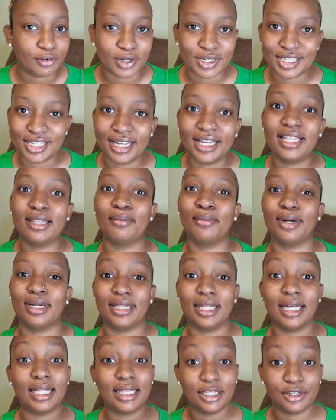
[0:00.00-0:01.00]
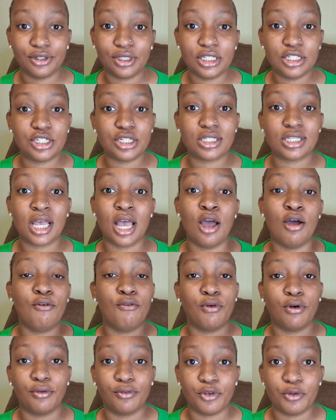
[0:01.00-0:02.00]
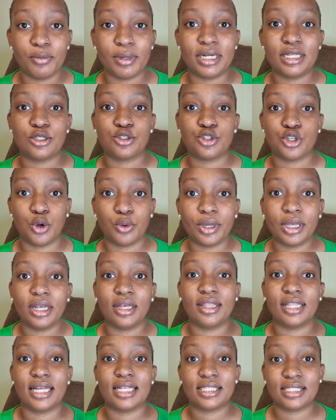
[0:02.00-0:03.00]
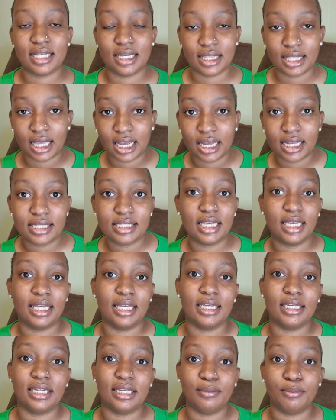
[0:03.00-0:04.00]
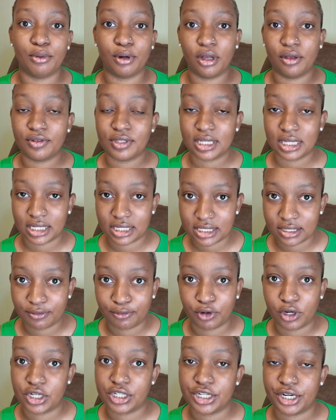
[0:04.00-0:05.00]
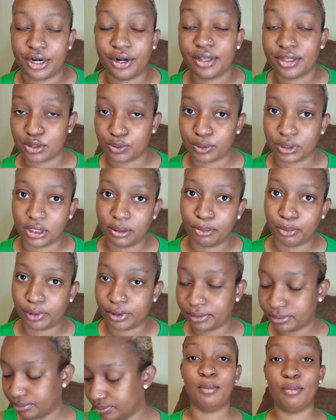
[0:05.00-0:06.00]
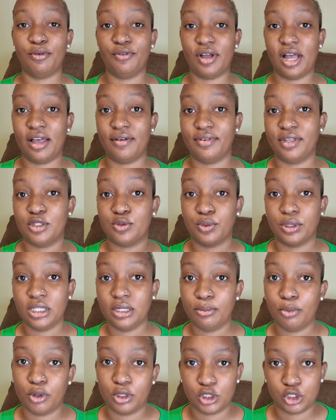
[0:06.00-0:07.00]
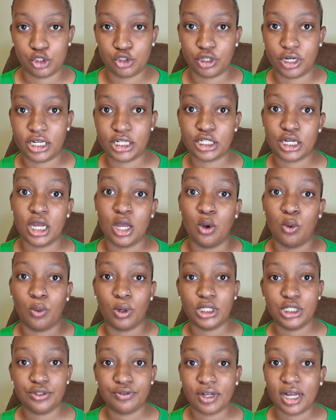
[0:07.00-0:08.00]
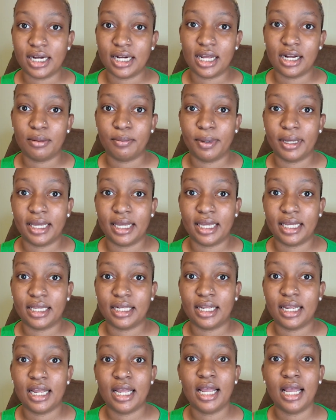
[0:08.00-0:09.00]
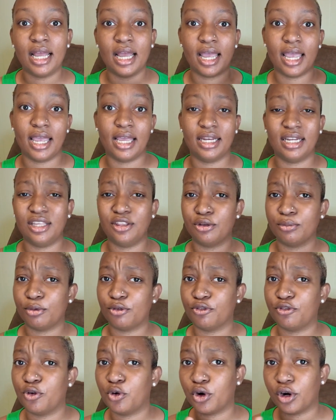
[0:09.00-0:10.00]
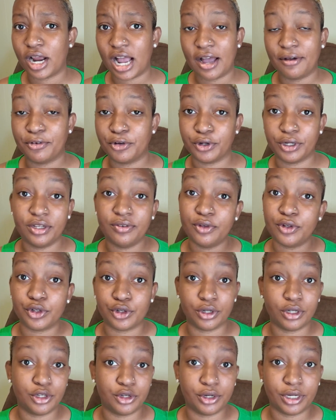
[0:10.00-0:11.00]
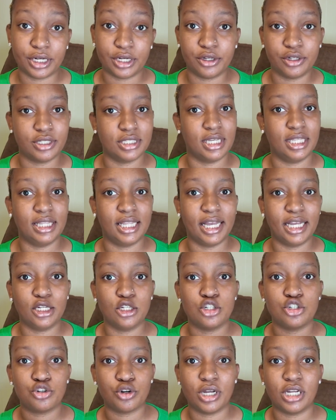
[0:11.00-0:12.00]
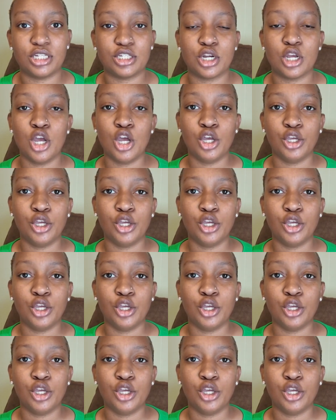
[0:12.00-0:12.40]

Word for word: first thing in the morning, like literally just for a few minutes soaking in that sunlight and taking deep breaths, getting some fresh air. It's really important. Number five, it's really important to stretch. Once you've gotten out of bed, and either before or after, even during you're getting your sunlight stretch,